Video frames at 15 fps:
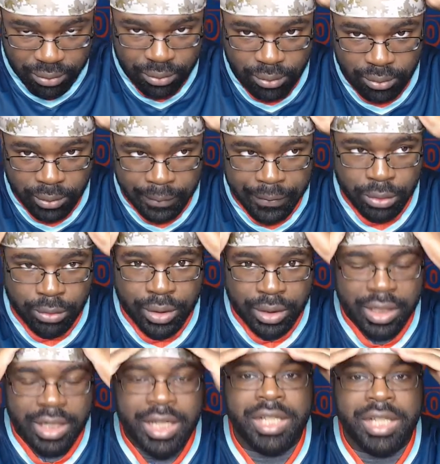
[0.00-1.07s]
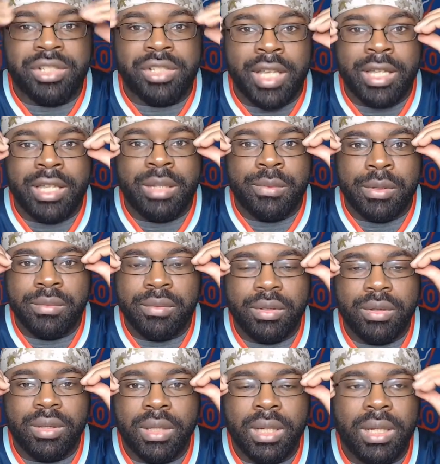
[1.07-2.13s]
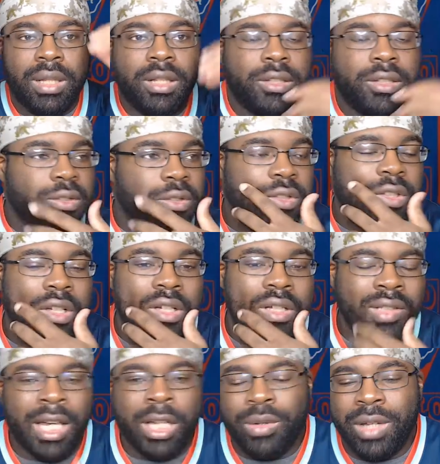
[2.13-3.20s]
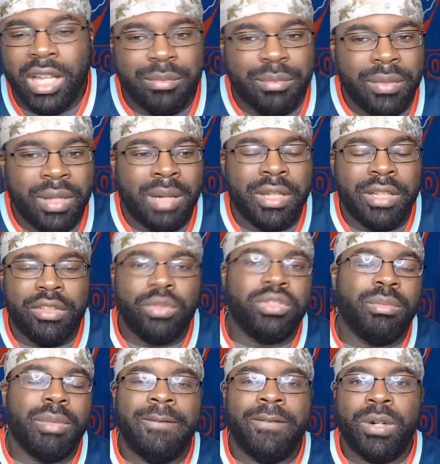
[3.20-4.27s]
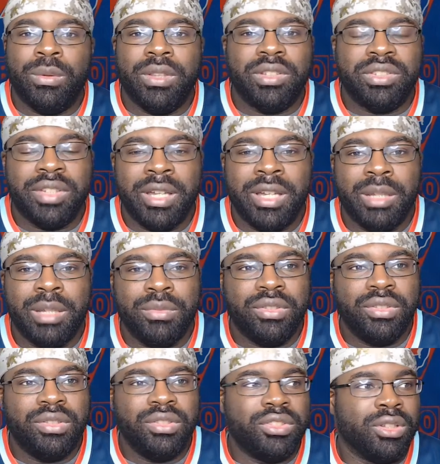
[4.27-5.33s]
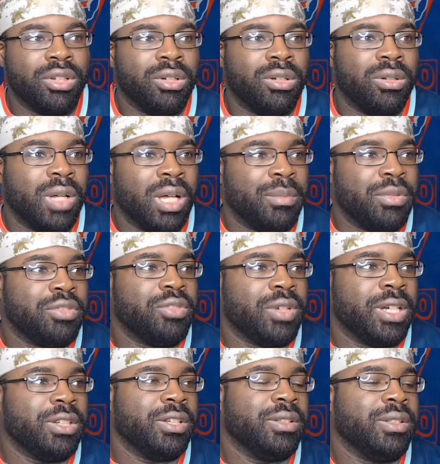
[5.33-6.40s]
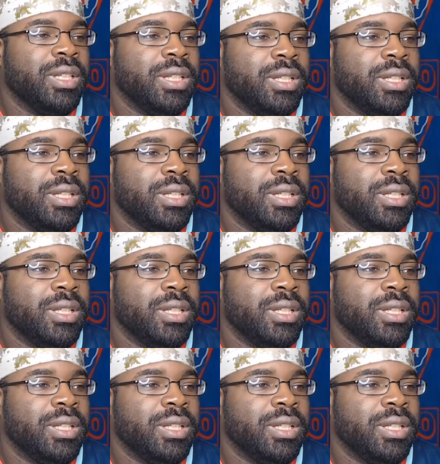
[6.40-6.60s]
reviewing each game, because I'm not using my phone this time, so I'm gonna try to